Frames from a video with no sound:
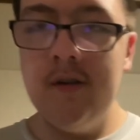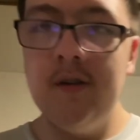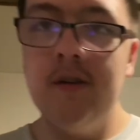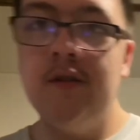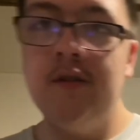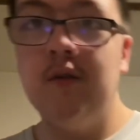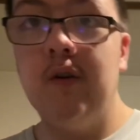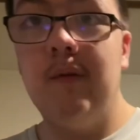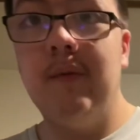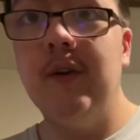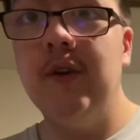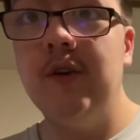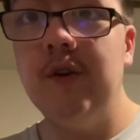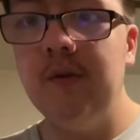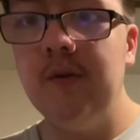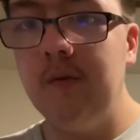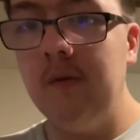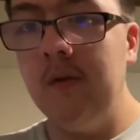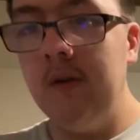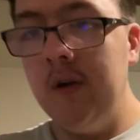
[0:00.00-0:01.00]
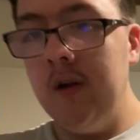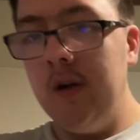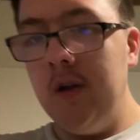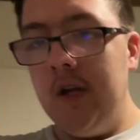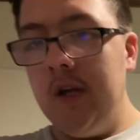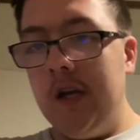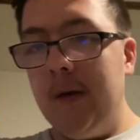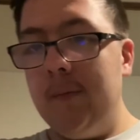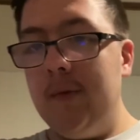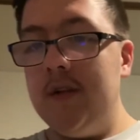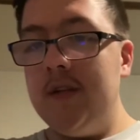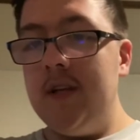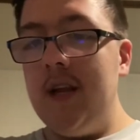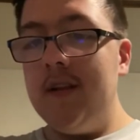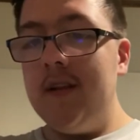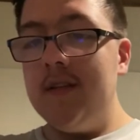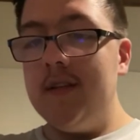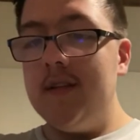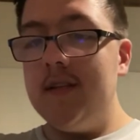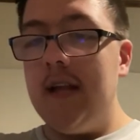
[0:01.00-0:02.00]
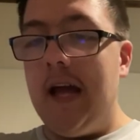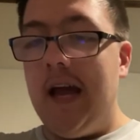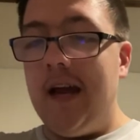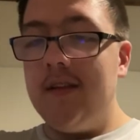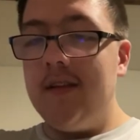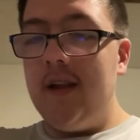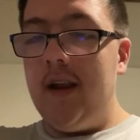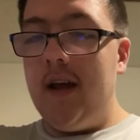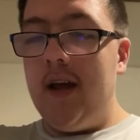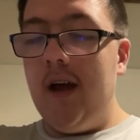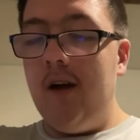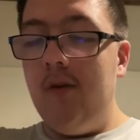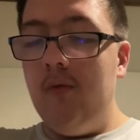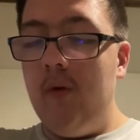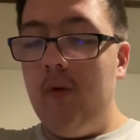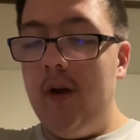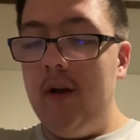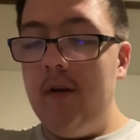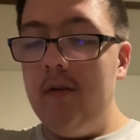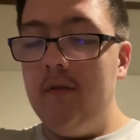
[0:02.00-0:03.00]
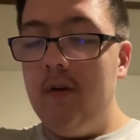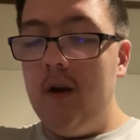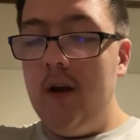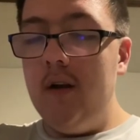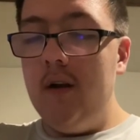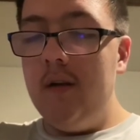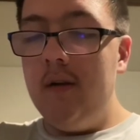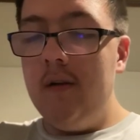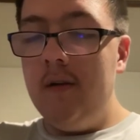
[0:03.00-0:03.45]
So I'm gonna do, I'm gonna take the stack that I got wet, right?